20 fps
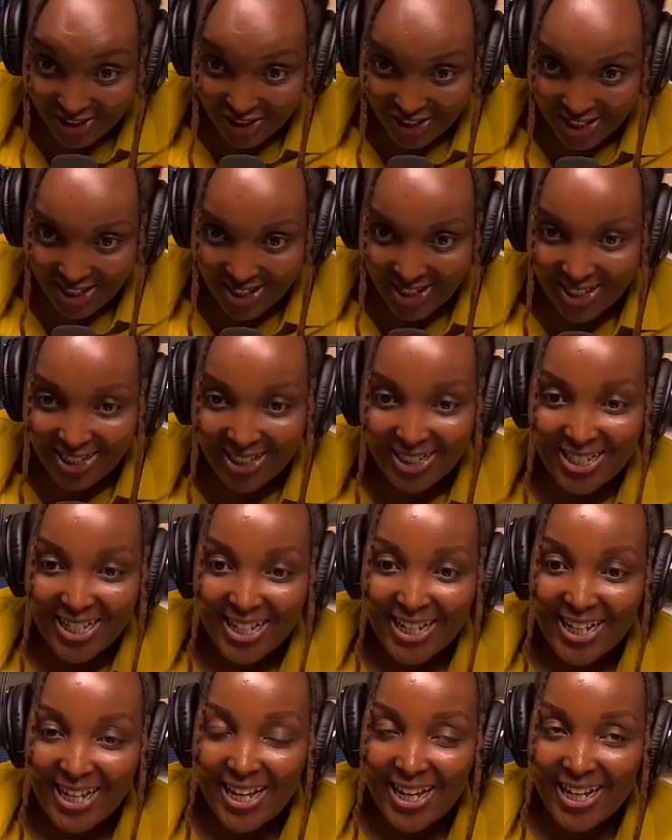girl,
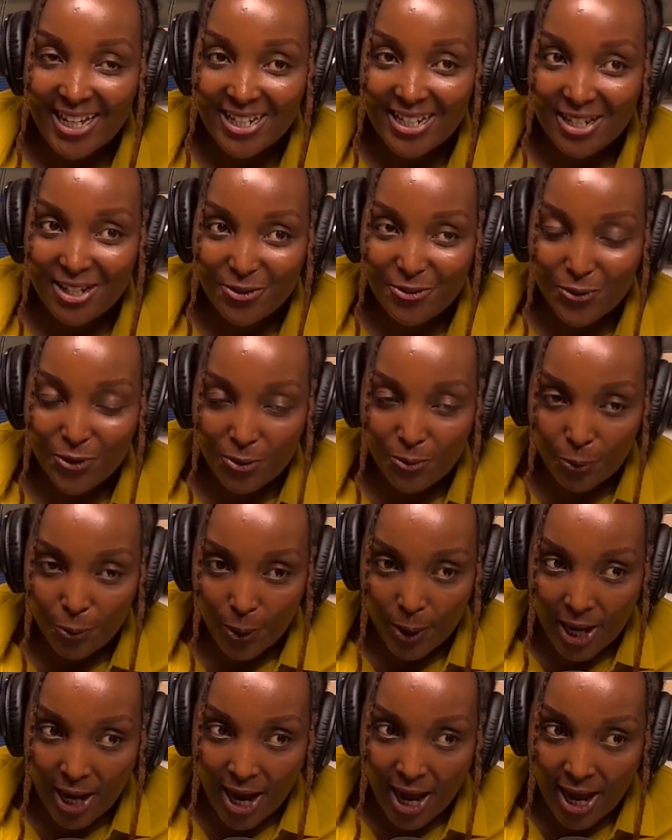and now from
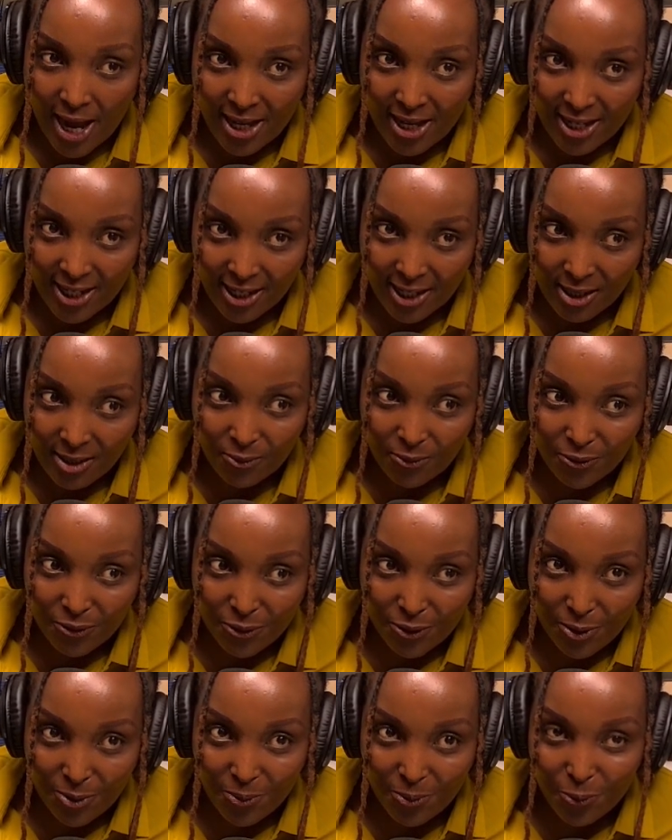where I hail
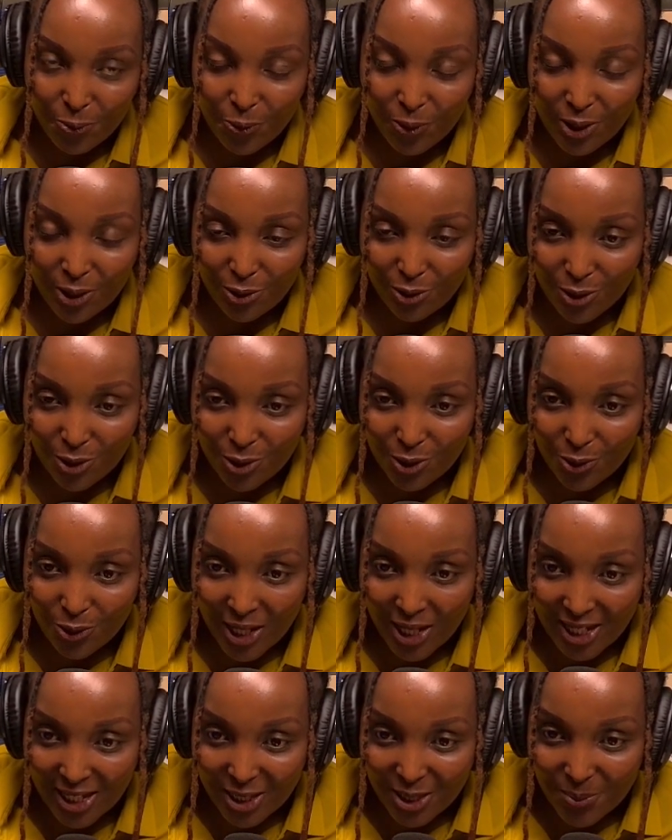from, we used to
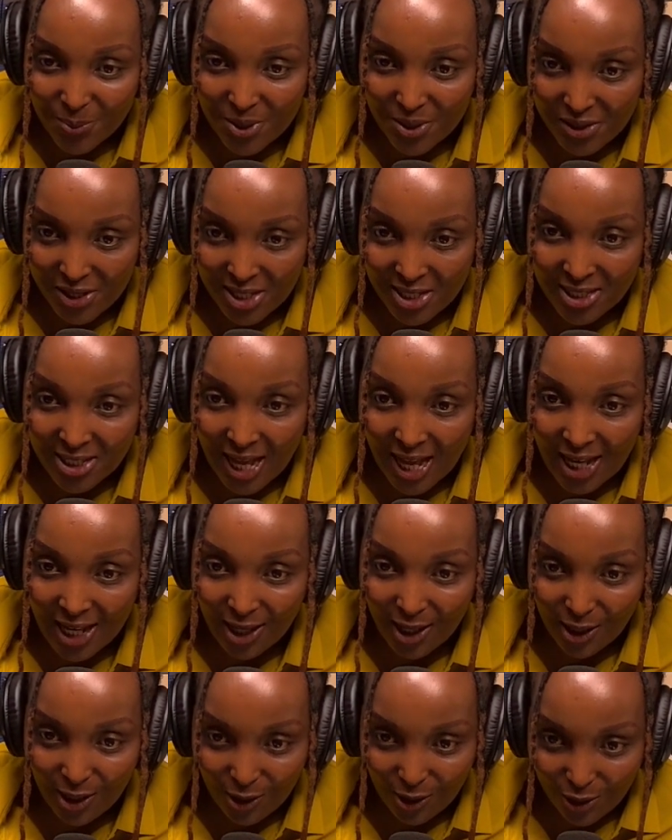experience a
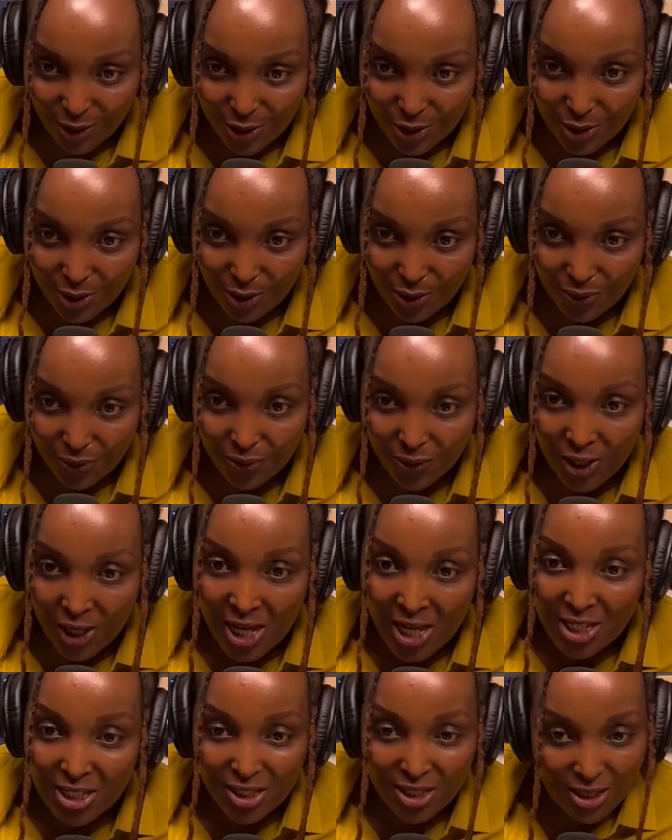lot of
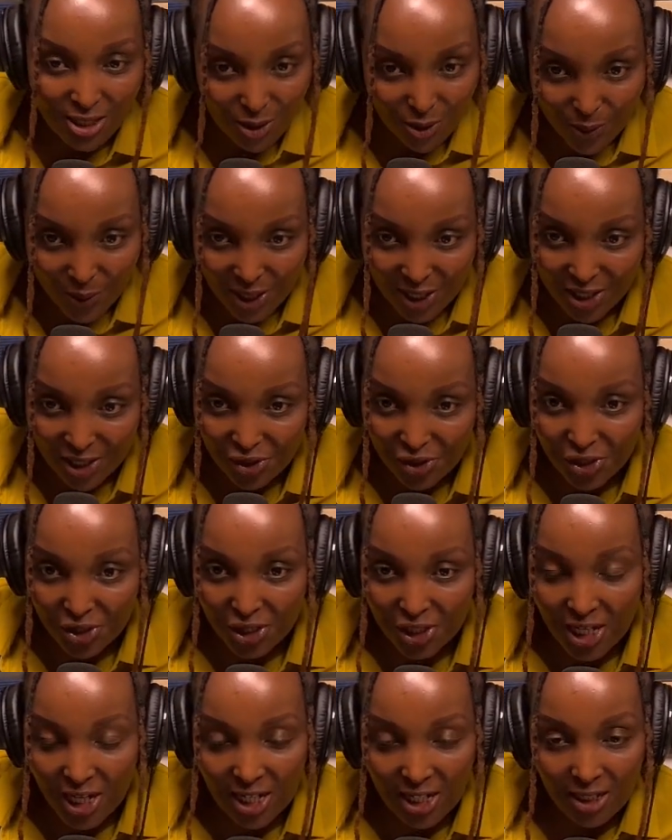
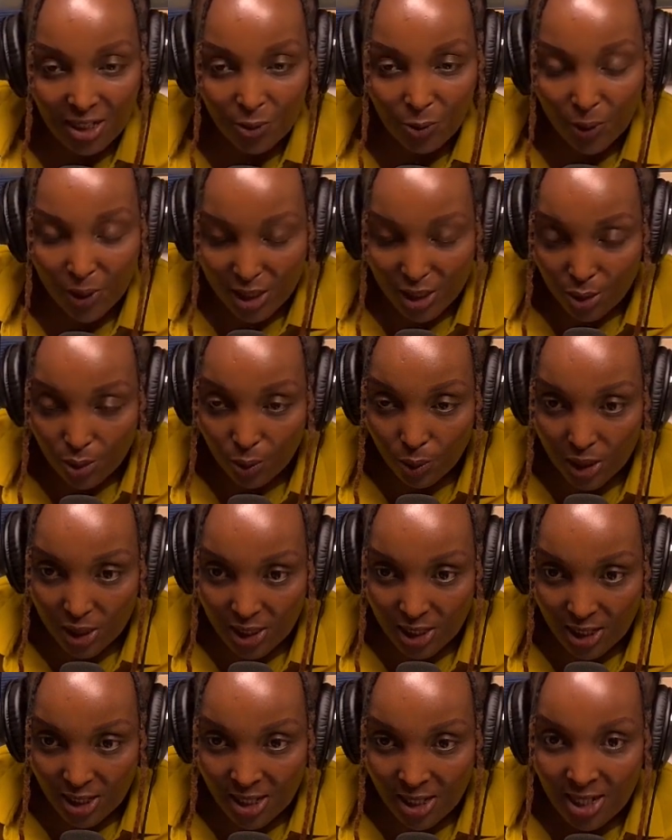sewage and
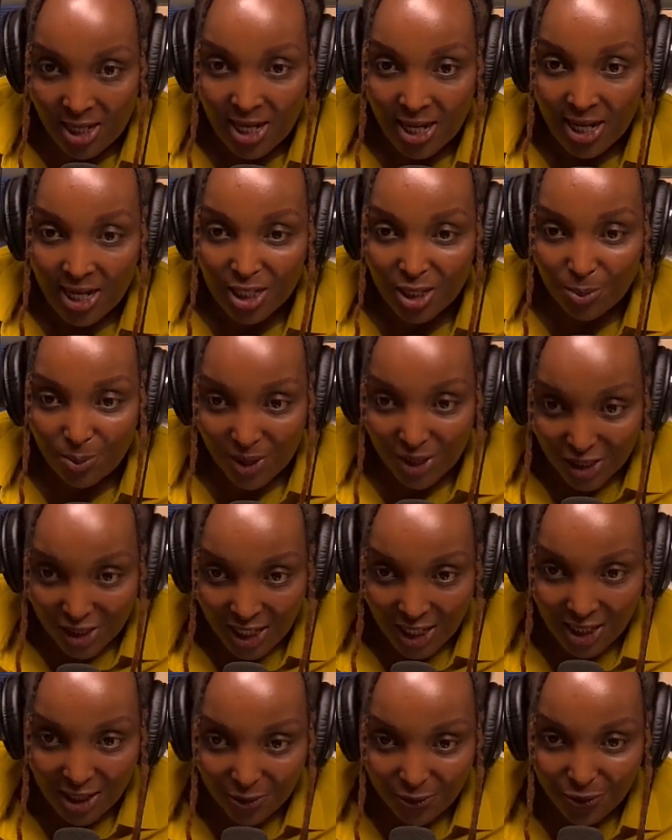wastewater,
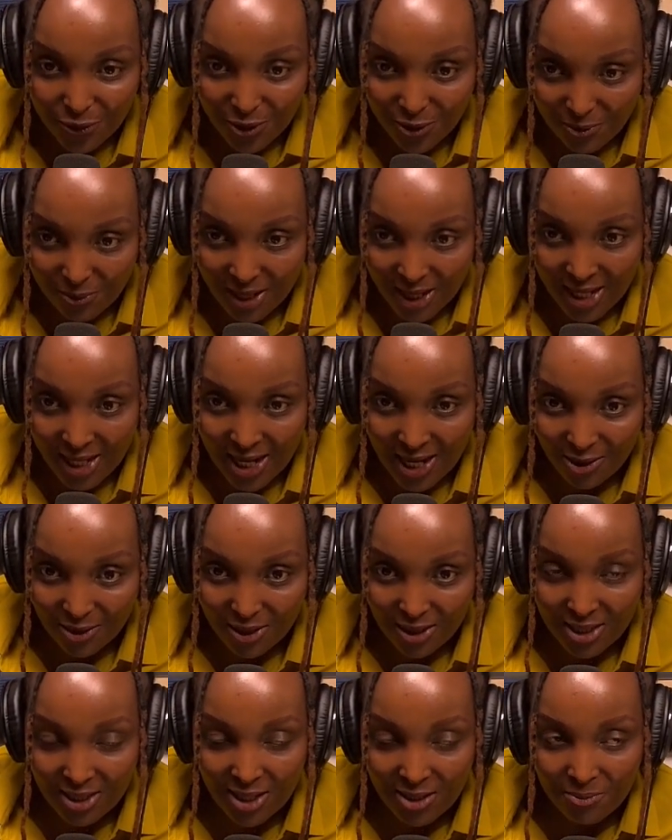especially from my
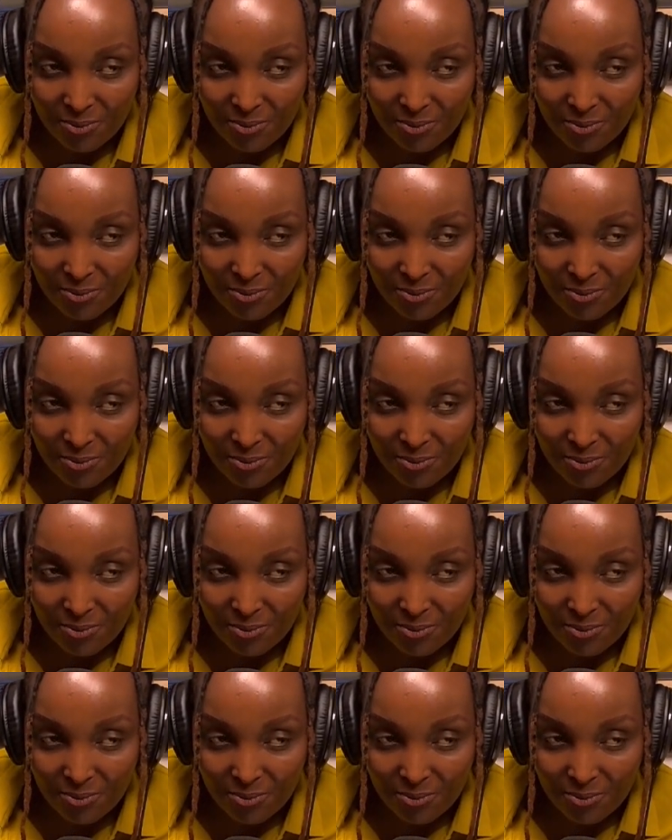house.